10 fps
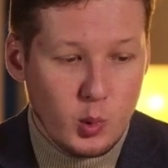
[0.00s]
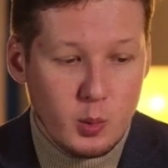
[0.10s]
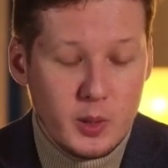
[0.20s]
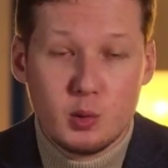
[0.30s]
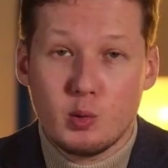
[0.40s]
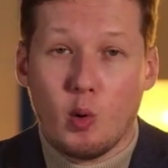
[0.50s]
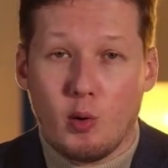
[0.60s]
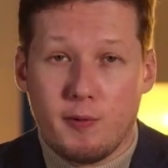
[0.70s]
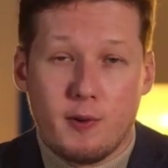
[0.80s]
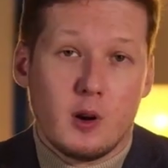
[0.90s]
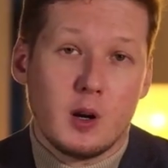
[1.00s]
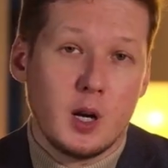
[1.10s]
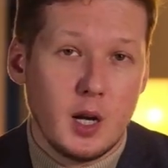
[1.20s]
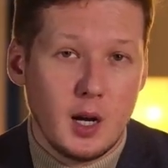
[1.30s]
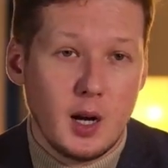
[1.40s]
What we do
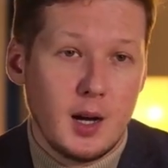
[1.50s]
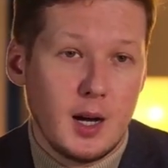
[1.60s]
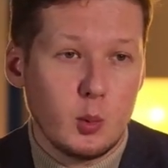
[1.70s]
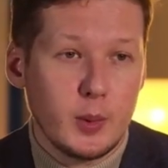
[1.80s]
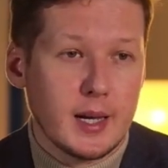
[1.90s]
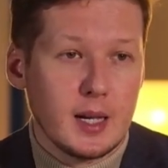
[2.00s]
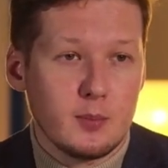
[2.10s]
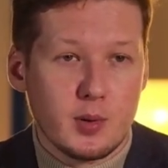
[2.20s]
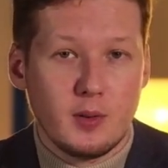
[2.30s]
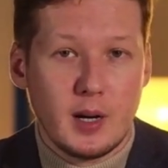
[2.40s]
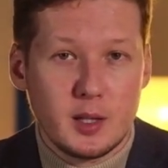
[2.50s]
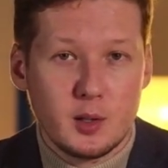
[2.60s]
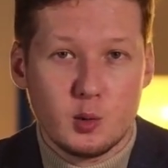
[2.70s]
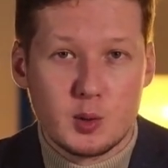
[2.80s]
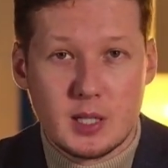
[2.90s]
offer, we can
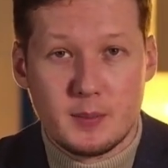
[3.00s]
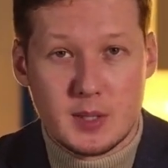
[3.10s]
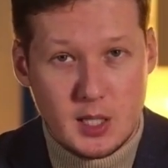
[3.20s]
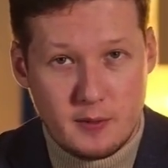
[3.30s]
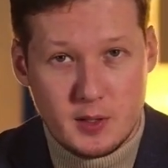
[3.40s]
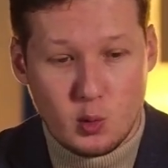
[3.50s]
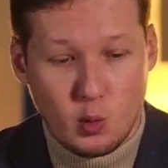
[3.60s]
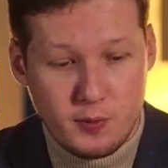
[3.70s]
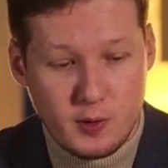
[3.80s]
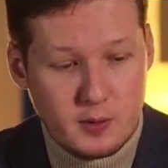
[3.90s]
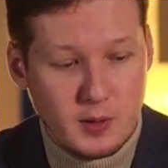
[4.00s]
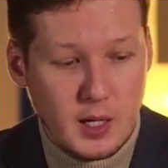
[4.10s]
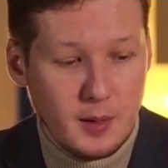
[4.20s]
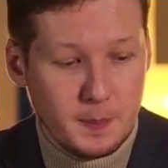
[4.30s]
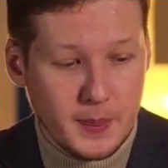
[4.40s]
provide you some service offering
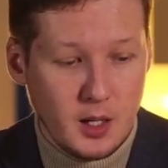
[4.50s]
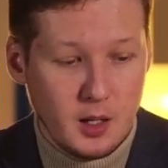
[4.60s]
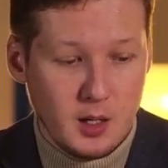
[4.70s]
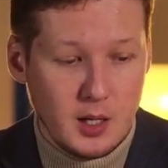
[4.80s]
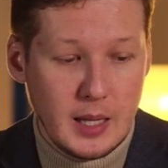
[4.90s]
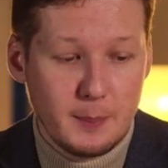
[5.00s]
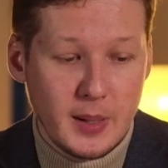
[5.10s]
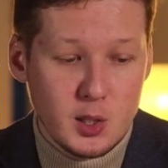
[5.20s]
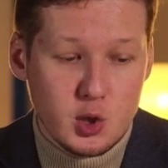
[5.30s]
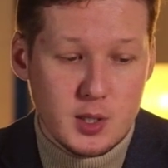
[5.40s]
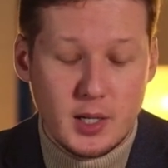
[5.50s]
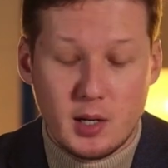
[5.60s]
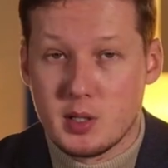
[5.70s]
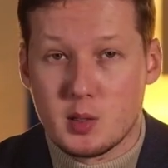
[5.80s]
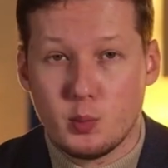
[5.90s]
there, a managed
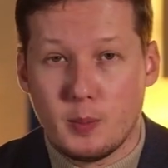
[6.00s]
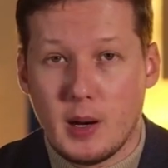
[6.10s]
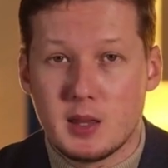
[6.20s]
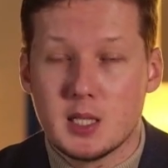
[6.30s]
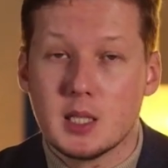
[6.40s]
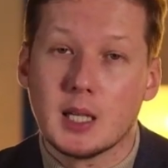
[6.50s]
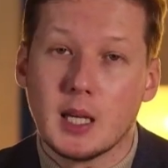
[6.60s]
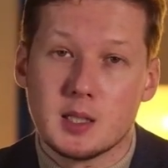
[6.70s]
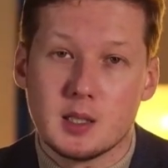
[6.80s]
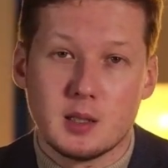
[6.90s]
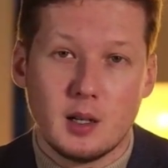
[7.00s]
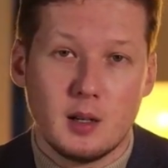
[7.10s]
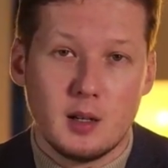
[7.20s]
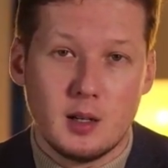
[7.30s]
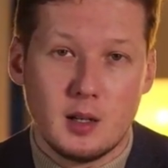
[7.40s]
service by dedicated
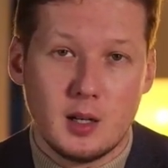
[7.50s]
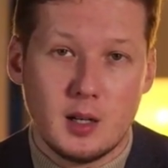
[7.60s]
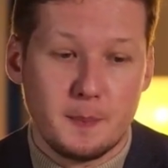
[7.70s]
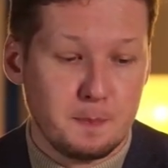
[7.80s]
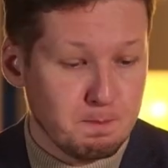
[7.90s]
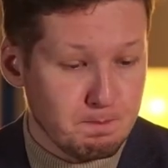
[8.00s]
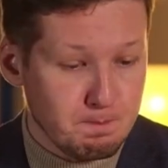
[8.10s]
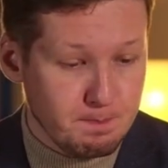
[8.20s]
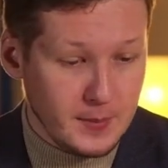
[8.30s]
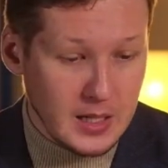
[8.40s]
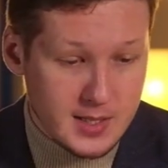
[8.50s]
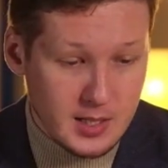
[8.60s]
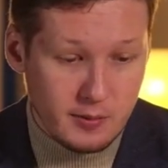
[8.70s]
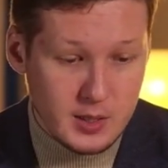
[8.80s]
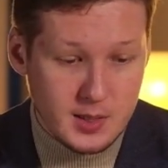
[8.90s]

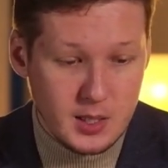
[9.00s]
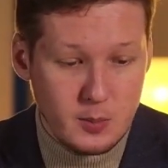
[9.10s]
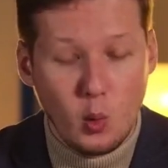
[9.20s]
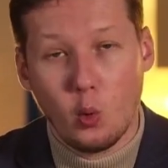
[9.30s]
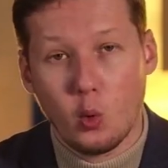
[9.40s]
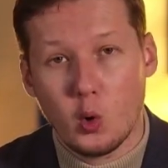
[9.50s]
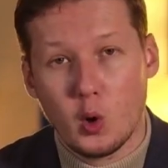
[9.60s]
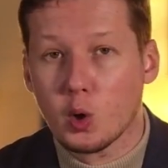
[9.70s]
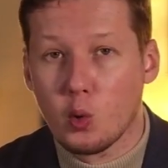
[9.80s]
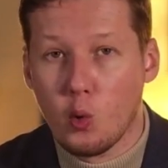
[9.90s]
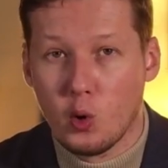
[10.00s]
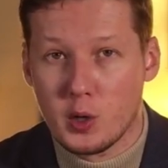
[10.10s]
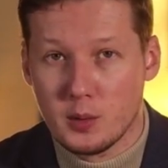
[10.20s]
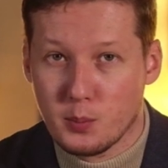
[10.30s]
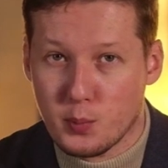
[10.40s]
service team or
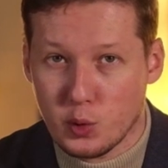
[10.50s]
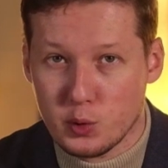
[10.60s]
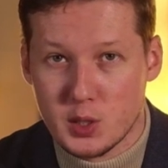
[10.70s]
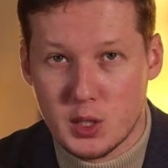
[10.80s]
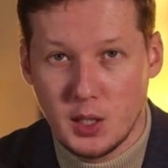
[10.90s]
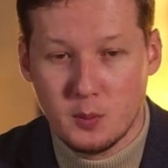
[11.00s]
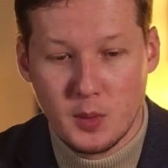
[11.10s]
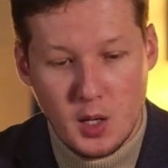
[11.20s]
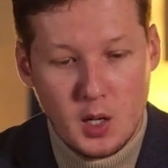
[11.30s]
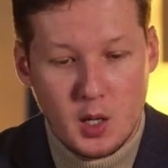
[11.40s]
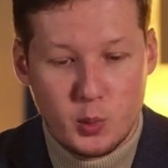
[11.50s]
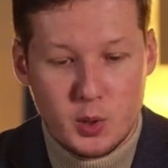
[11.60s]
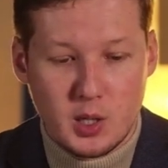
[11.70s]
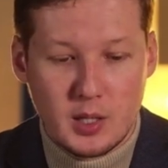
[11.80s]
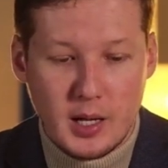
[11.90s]
core product team,
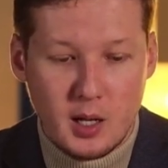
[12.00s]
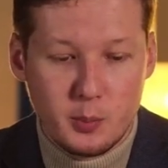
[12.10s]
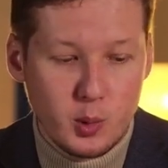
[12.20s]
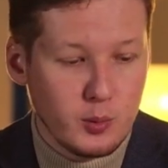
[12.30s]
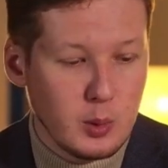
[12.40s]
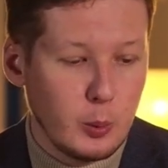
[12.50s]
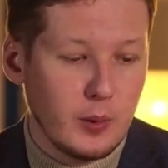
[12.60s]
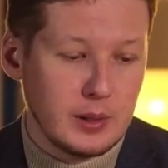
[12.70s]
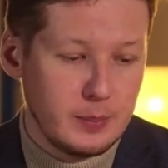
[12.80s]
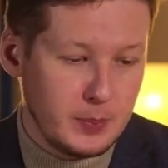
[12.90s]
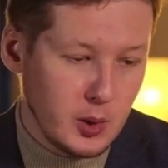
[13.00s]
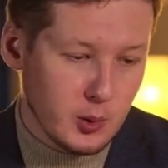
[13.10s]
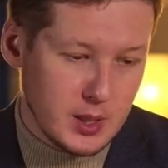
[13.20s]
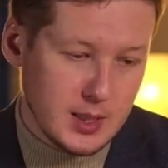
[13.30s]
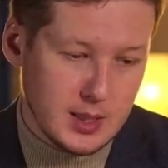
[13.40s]
which can help you with the
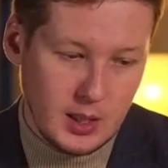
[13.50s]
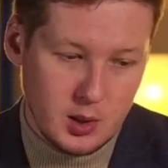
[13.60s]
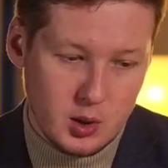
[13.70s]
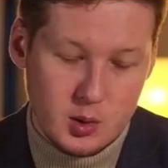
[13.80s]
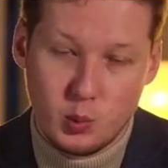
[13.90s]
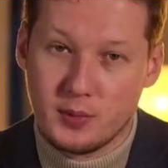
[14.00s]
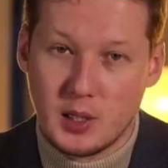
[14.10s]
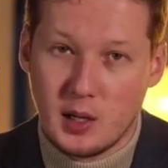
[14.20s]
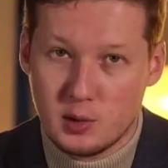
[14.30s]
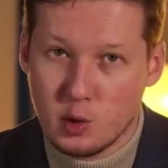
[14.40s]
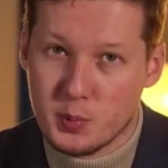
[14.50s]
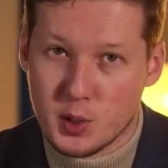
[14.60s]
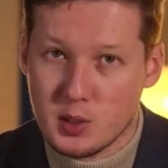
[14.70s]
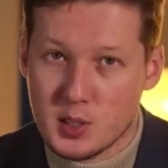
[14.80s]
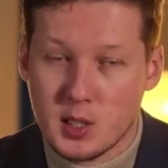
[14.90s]
POC stages, with the
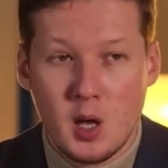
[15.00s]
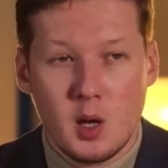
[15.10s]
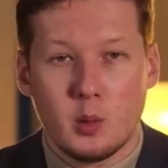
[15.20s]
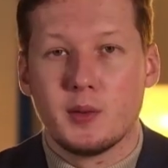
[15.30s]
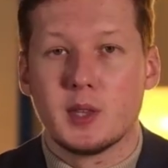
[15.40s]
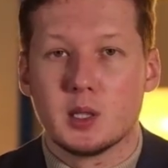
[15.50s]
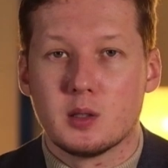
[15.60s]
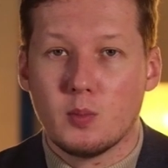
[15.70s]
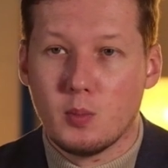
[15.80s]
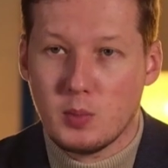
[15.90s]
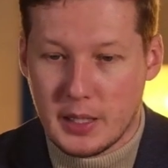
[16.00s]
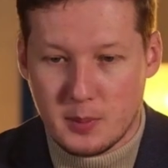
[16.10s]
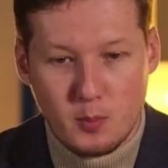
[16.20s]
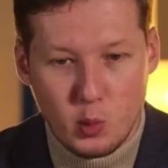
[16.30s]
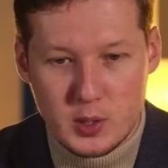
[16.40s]
adoptions, with the
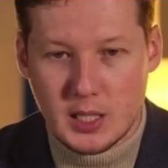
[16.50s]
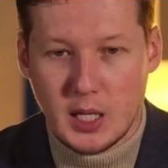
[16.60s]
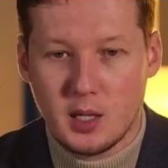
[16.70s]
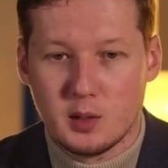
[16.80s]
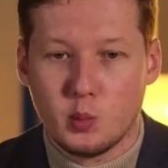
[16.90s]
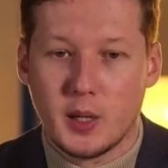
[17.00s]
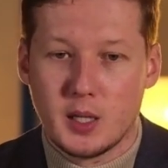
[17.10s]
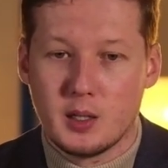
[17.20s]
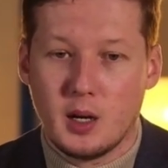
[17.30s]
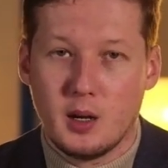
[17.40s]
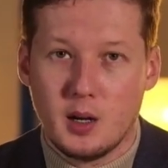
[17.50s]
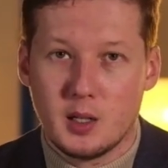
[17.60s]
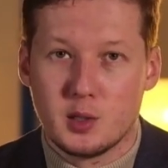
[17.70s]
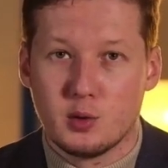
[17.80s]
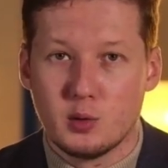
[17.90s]
more scaled way,
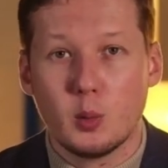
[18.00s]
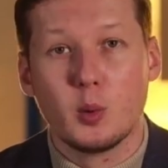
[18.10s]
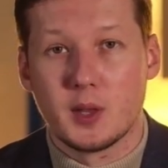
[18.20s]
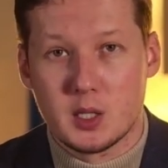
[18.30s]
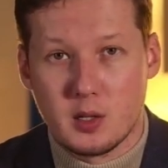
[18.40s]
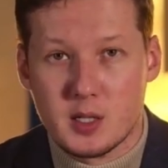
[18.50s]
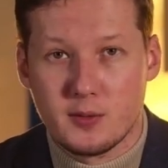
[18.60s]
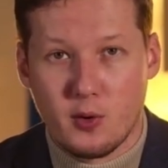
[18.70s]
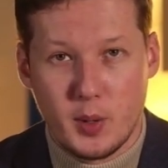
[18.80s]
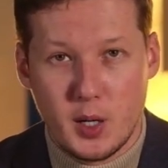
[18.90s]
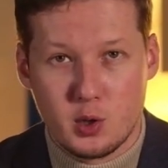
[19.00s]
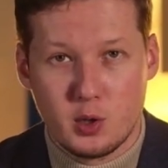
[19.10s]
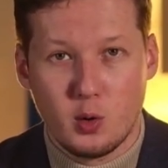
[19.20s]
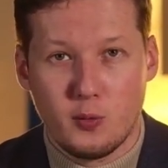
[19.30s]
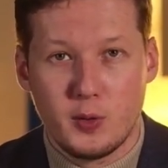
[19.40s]
with the
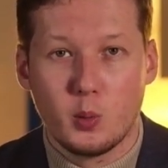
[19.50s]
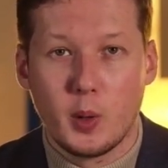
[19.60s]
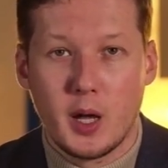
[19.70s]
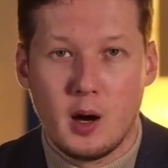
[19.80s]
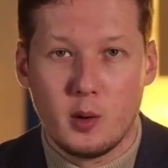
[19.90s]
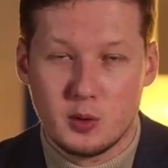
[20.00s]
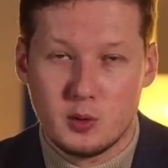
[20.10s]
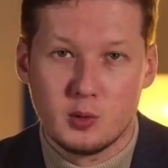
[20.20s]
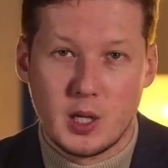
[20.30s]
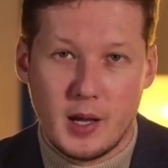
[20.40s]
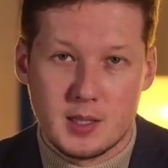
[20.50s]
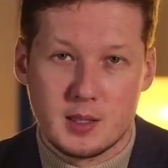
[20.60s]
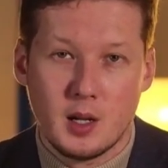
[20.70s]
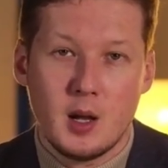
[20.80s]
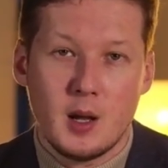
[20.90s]
transformation of the way how you do
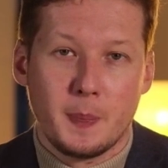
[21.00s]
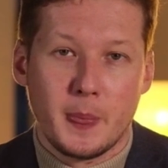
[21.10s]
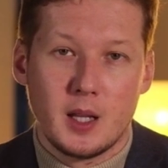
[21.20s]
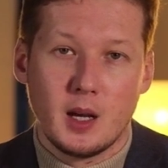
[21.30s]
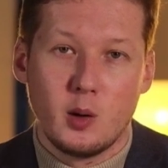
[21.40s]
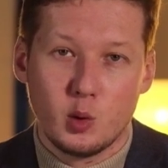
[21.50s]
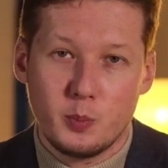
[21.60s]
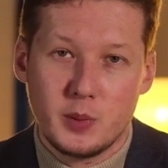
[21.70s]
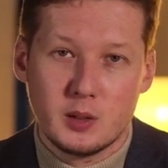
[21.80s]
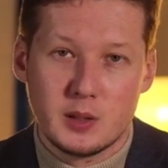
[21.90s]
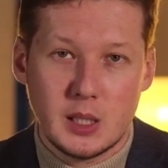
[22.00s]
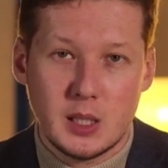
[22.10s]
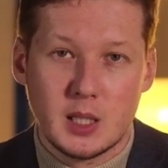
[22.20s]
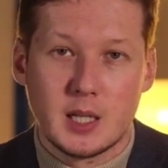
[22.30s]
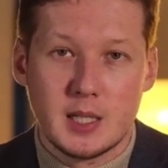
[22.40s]
test and how you build
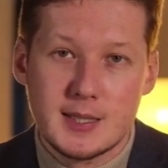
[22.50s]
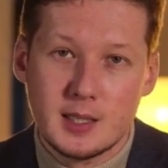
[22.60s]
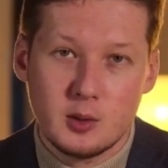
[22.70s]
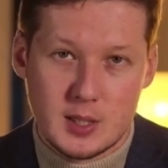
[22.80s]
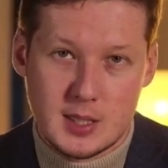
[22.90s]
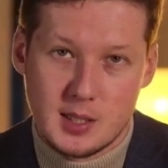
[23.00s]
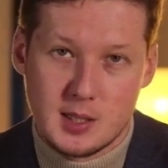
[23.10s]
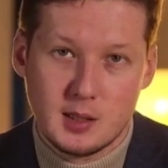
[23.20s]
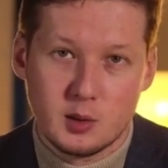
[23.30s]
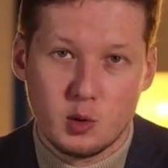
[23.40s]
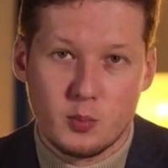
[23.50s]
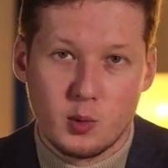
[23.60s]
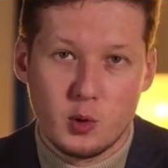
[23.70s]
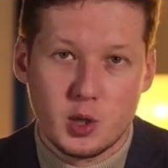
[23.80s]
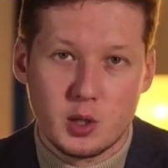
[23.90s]
the continuous testing at your
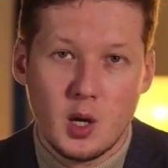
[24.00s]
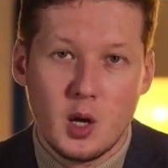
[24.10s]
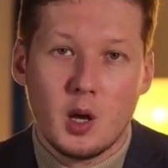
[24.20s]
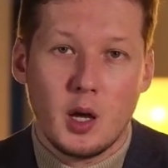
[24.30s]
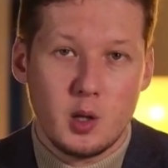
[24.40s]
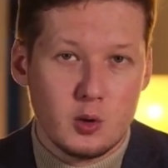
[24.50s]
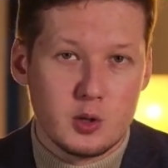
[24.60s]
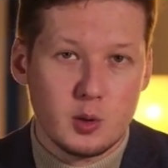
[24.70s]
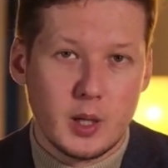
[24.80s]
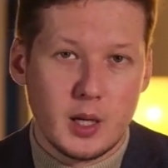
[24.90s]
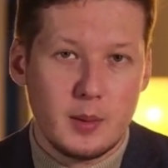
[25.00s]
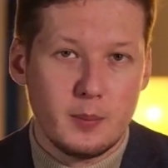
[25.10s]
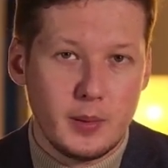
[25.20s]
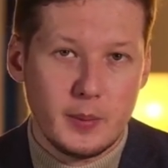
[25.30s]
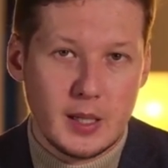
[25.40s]
project. And also we can
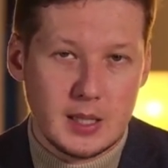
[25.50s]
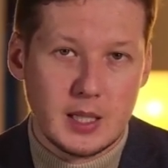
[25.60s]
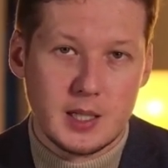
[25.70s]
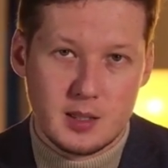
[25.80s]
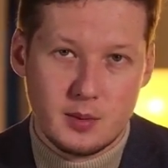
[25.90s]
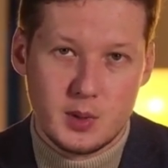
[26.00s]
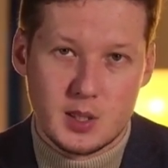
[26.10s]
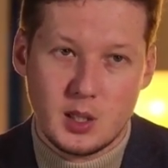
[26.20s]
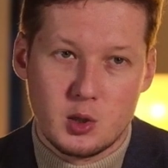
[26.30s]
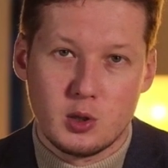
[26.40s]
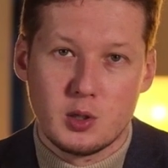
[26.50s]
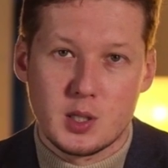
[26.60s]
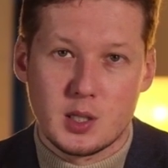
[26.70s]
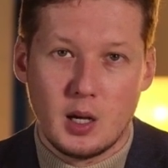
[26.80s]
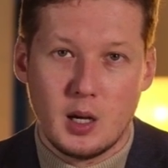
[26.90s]
implement the
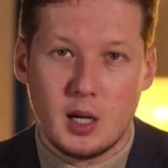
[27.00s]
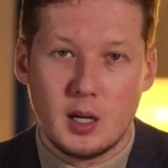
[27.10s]
customizations